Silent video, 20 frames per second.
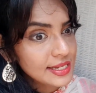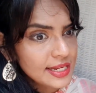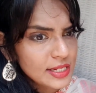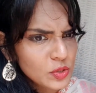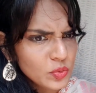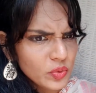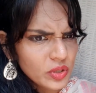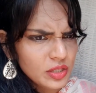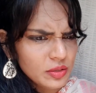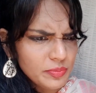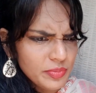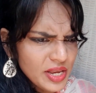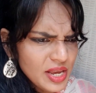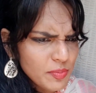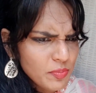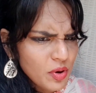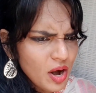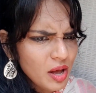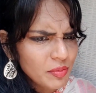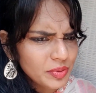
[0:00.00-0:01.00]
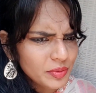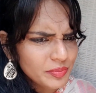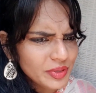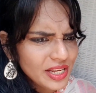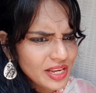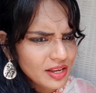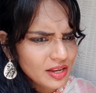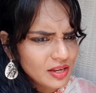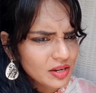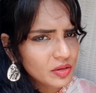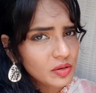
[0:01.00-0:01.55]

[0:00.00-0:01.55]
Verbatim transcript: it will probably